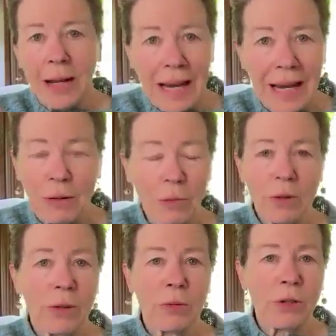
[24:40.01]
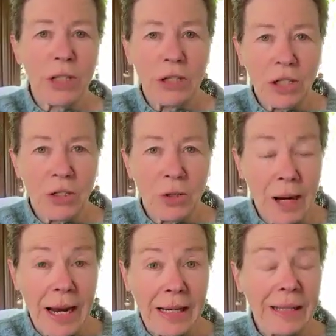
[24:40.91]
hey, work with Rosie, she's
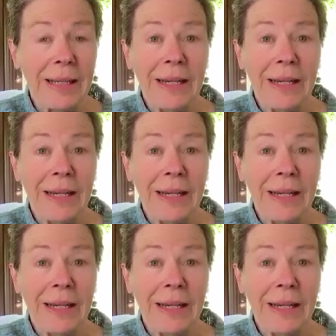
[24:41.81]
great.